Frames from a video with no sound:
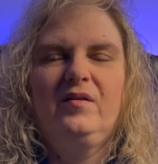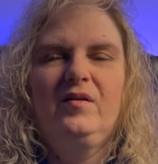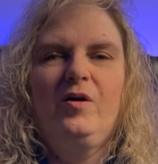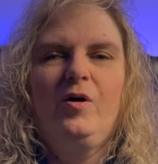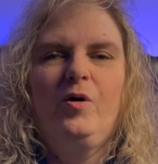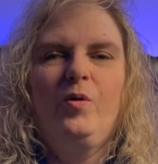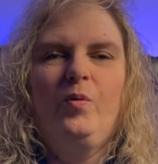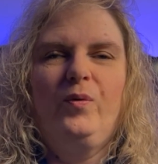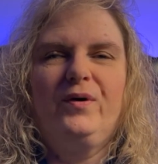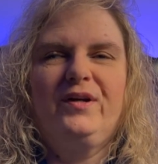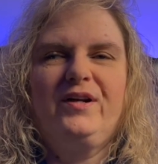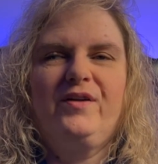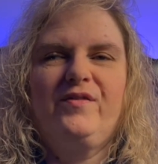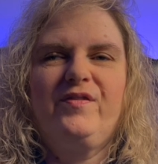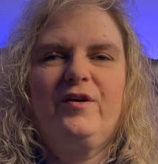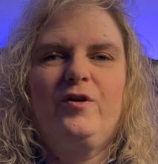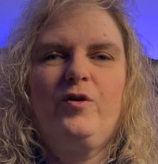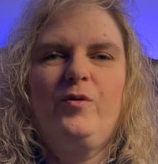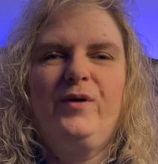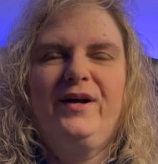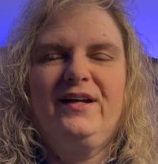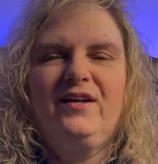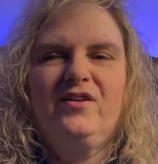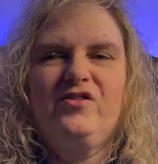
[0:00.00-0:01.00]
One of the
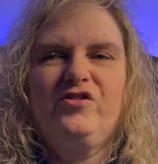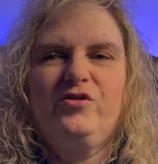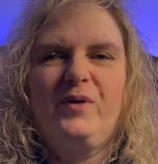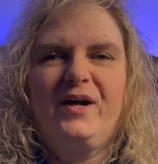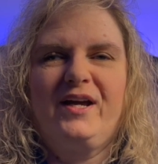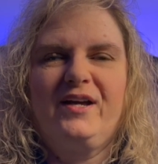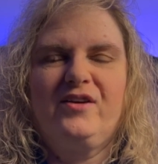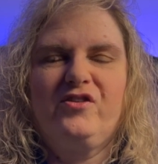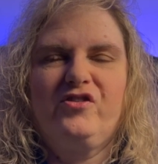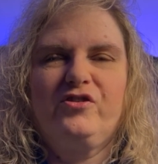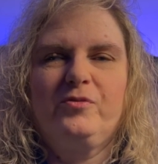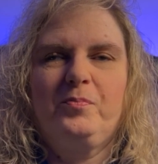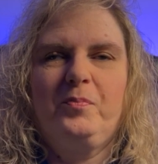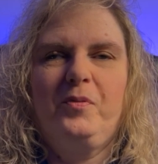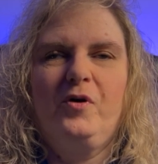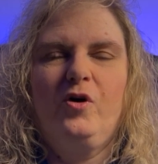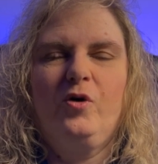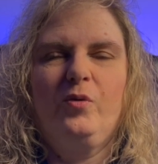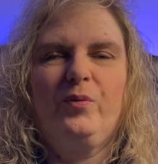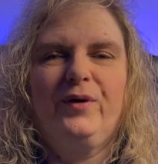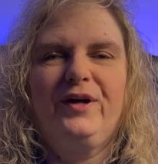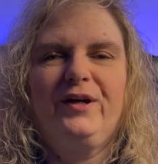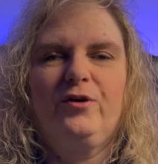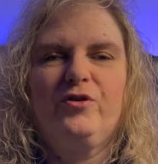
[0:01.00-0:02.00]
quickest ways to pull
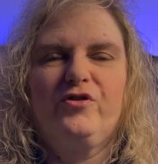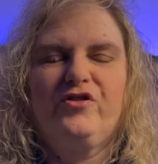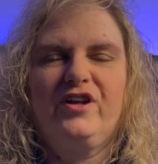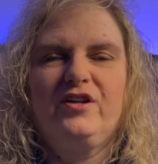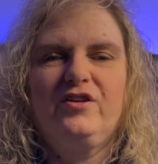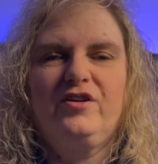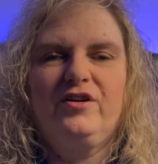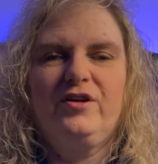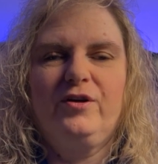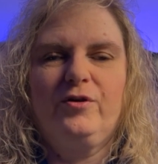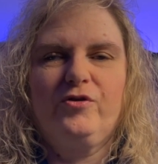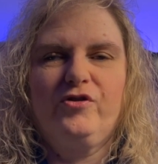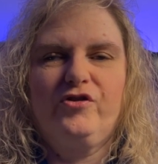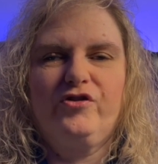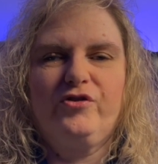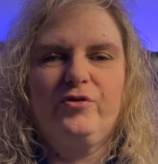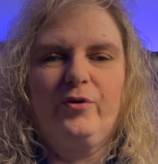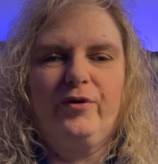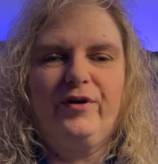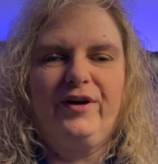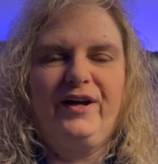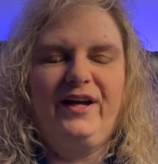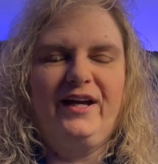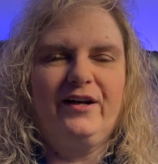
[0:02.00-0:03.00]
readers into your
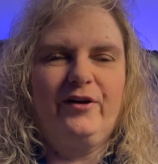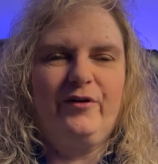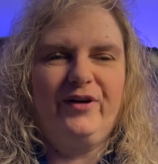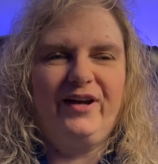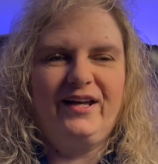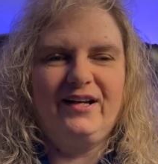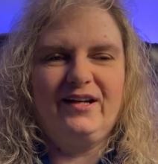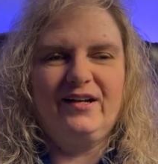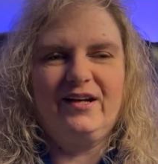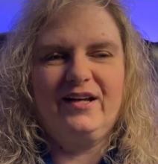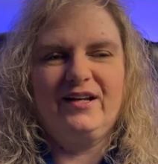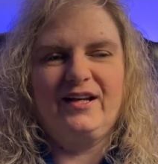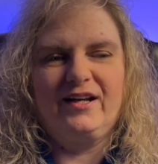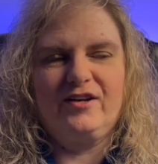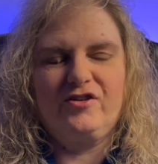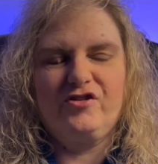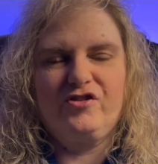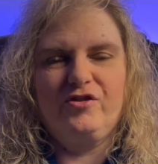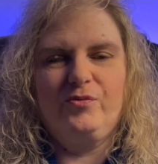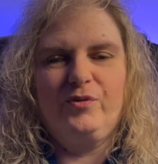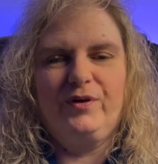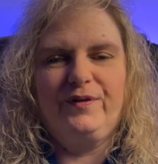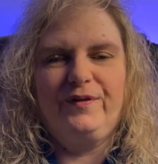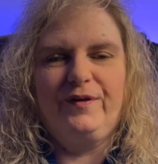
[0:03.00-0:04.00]
story and create a
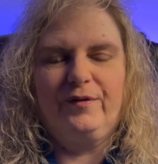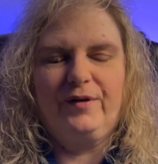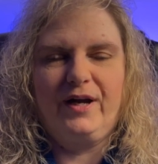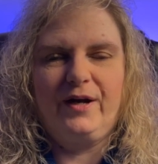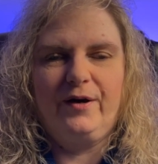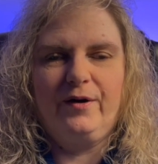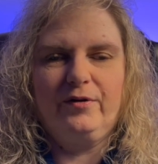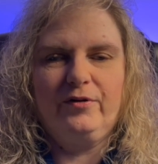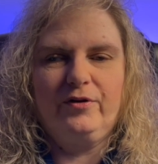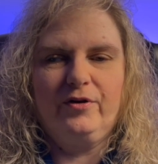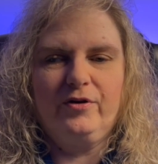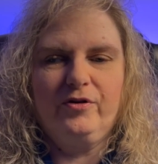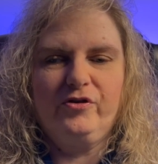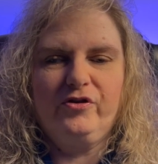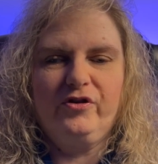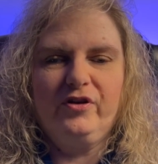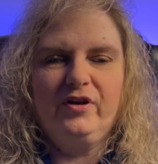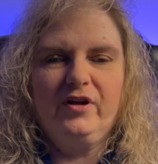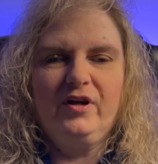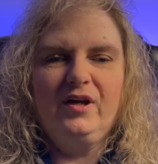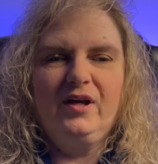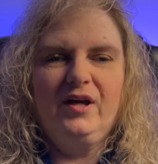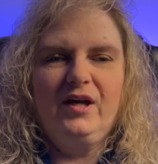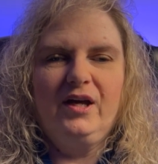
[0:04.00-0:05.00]
connection with your characters
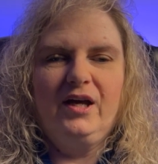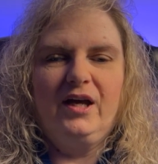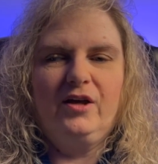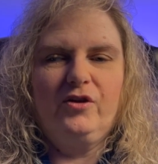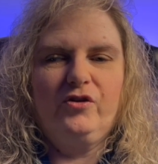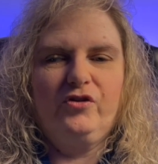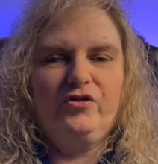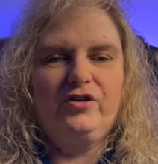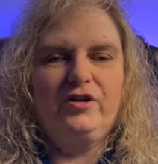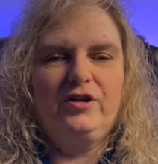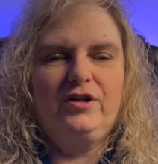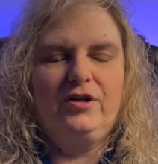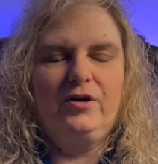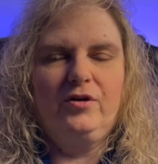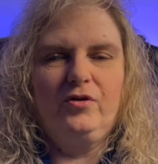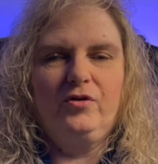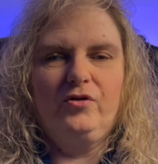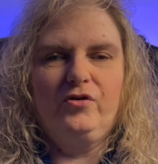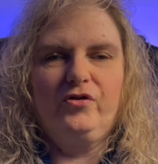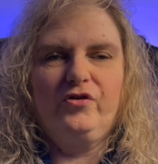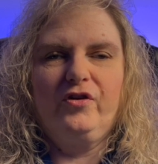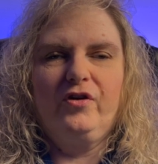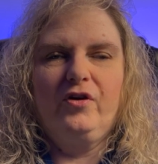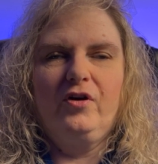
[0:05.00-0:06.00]
is to
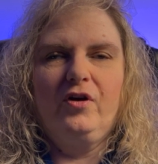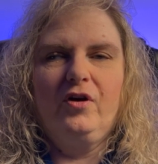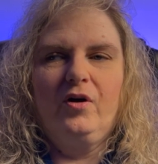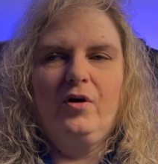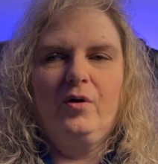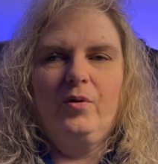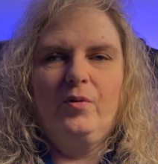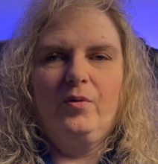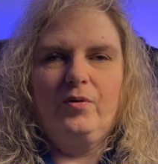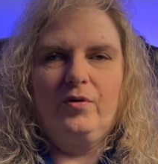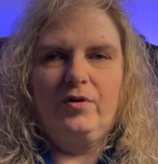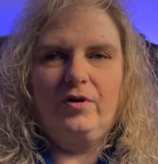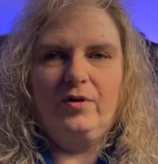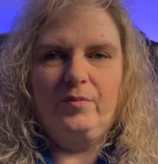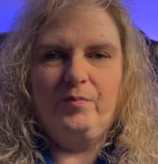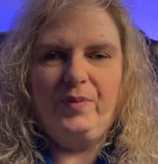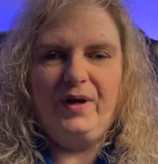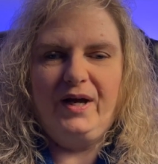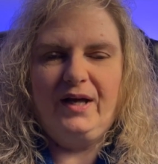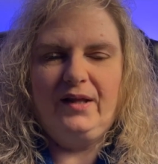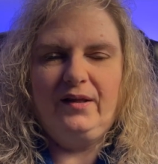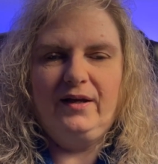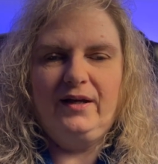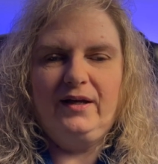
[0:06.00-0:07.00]
use
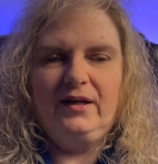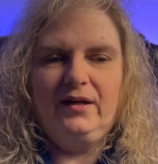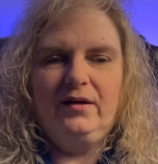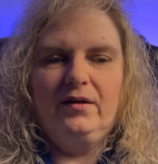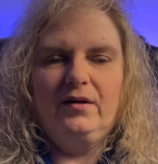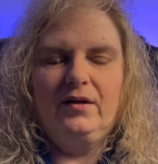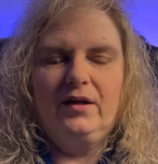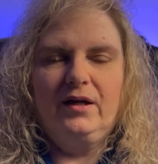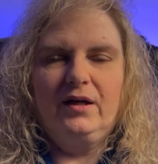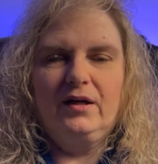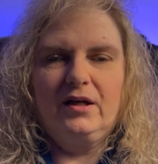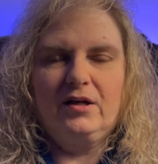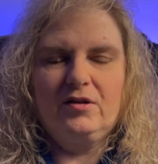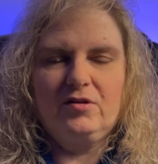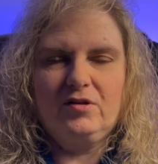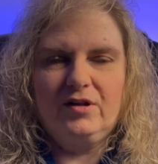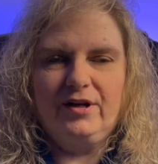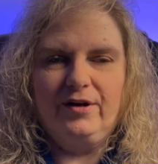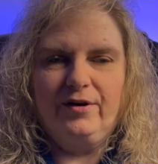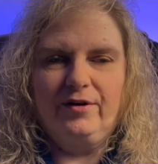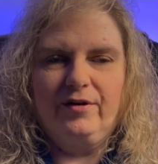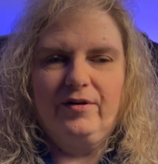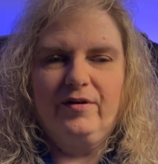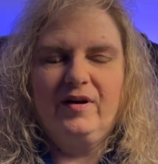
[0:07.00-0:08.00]
compelling,
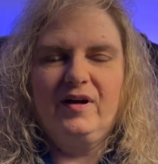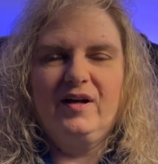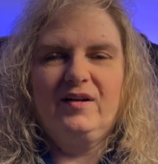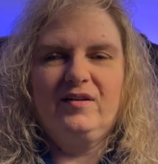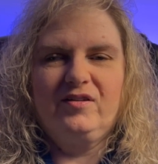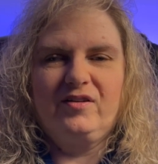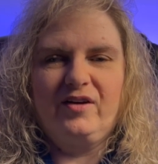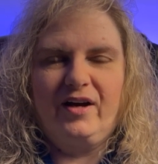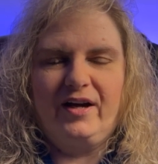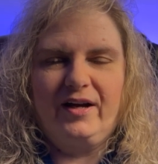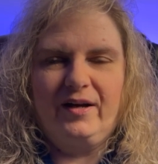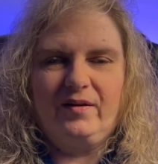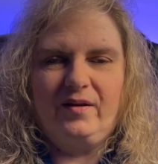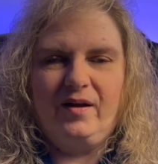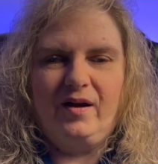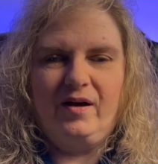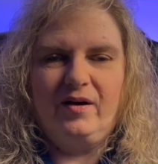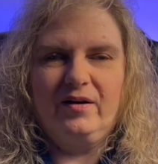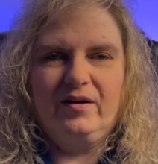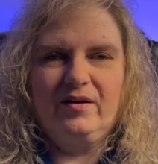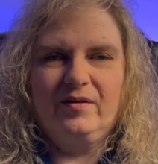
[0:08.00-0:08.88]
clear dialogue.